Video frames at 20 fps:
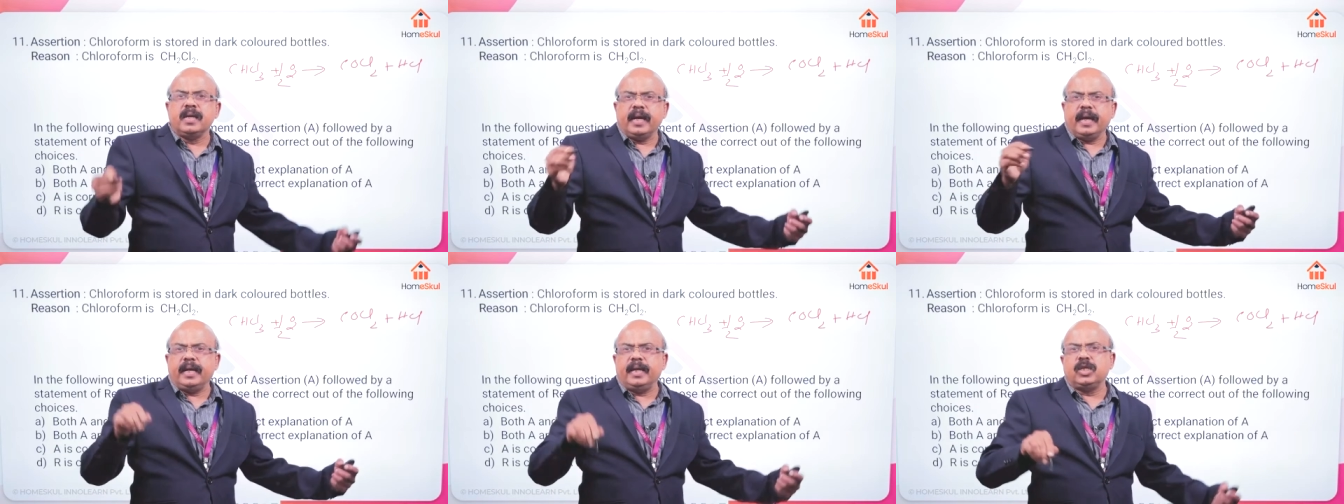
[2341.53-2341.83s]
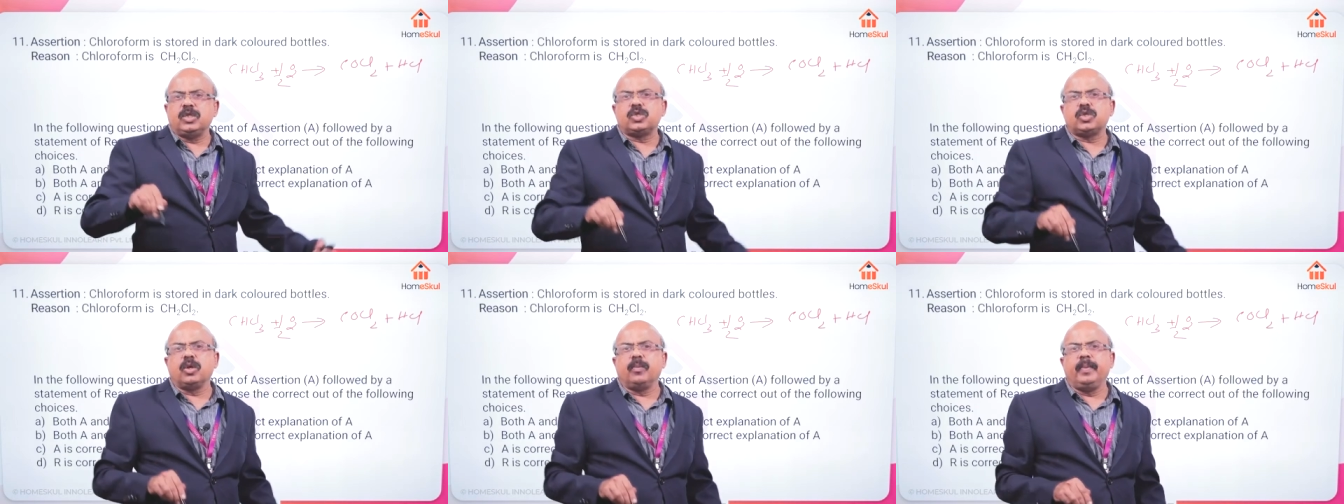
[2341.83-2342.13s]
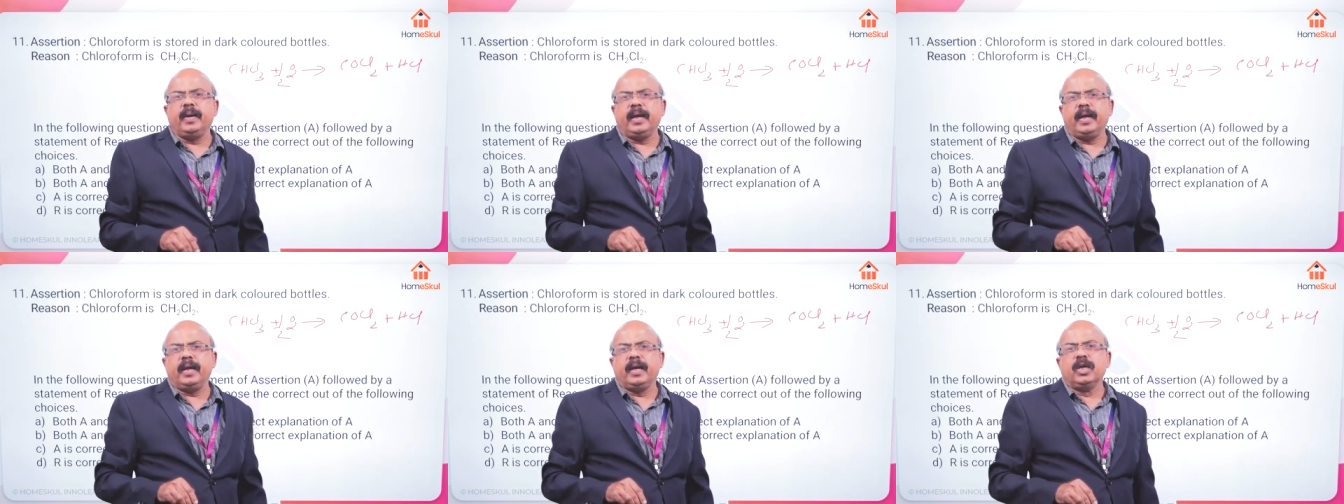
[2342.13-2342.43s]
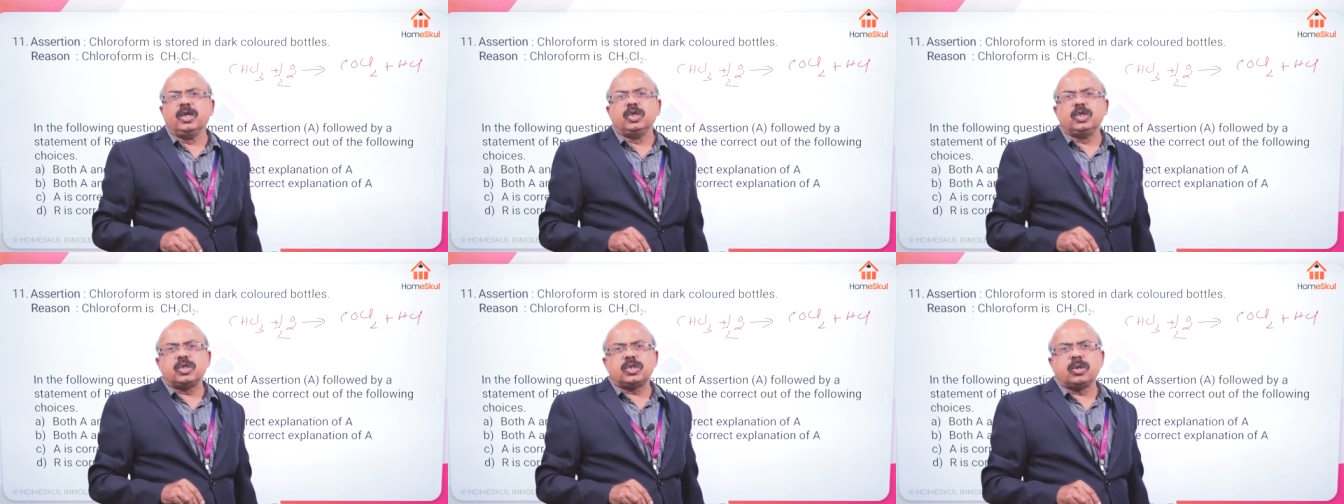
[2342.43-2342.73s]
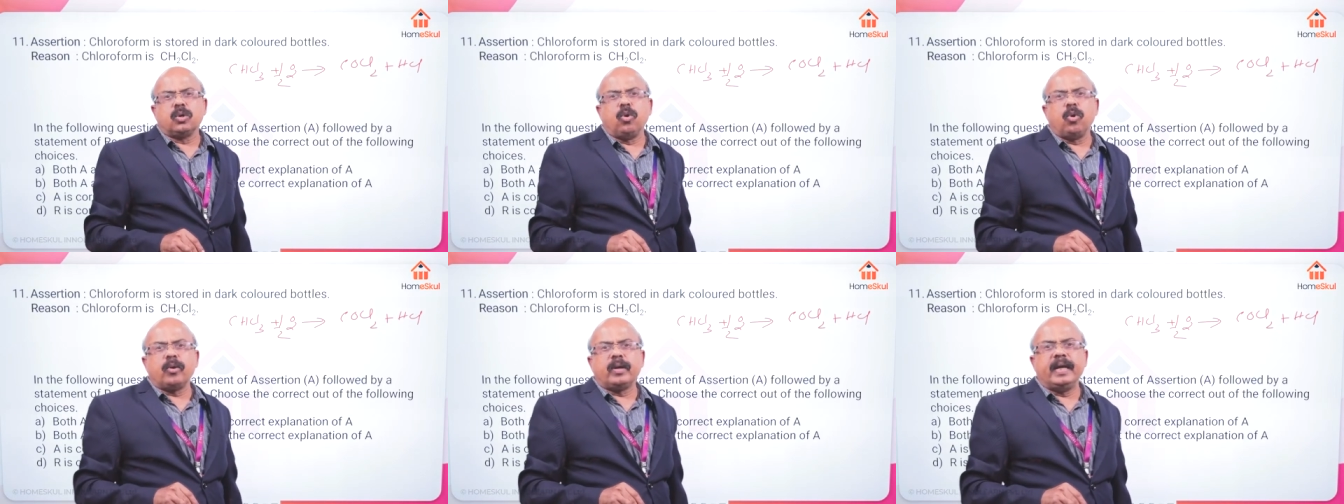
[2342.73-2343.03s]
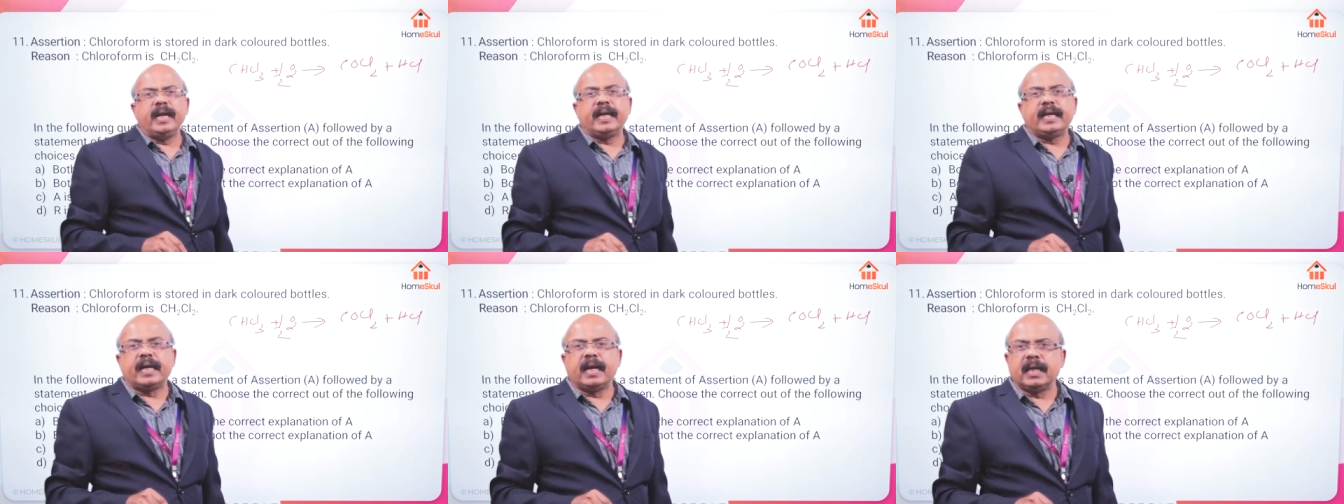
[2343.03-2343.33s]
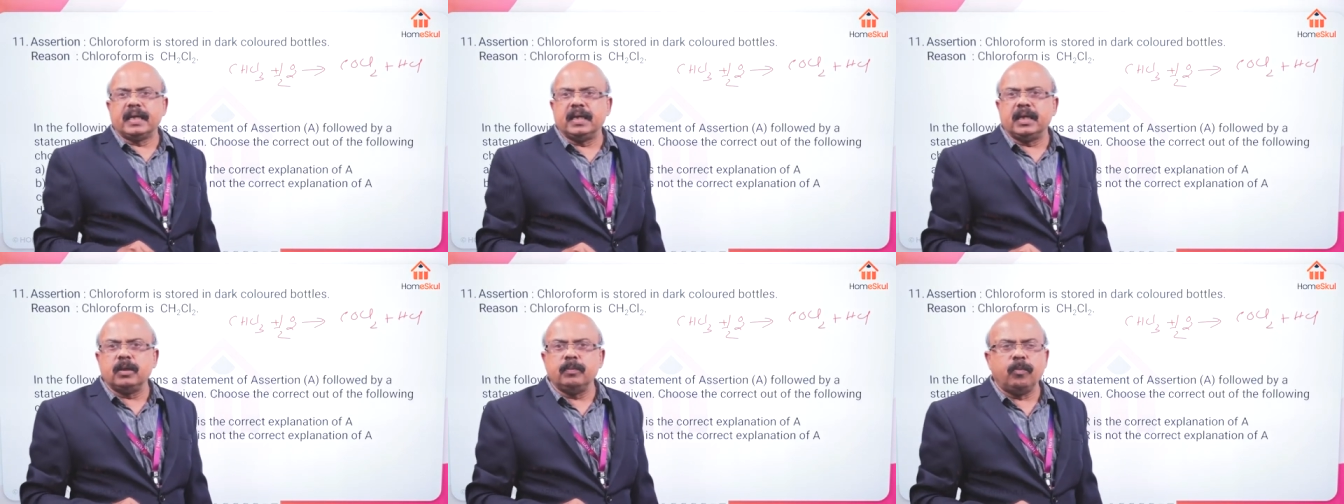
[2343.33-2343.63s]
it is to be stored in
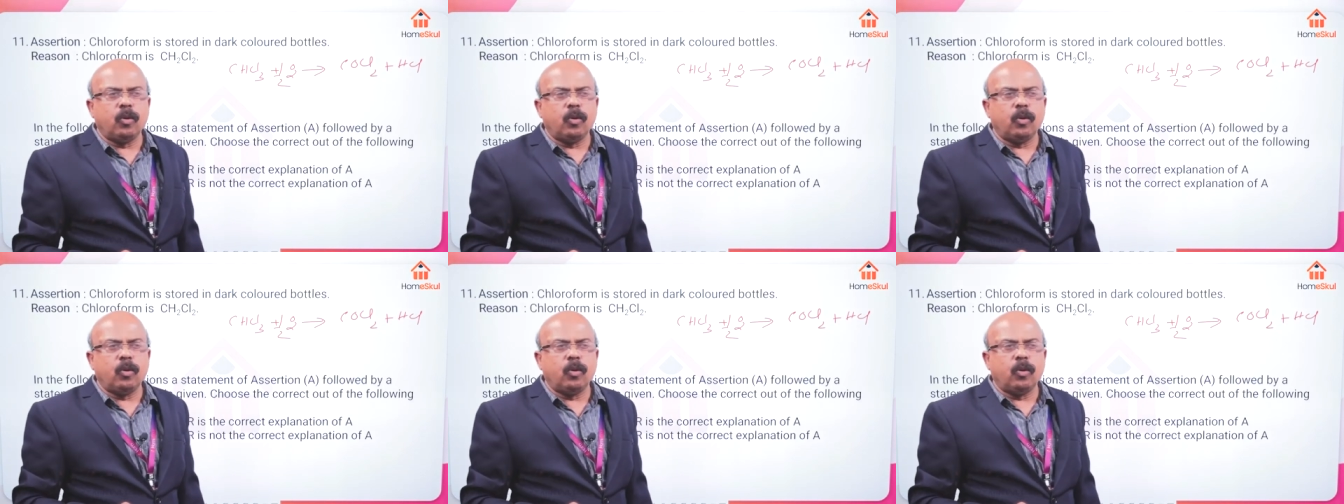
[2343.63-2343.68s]
colored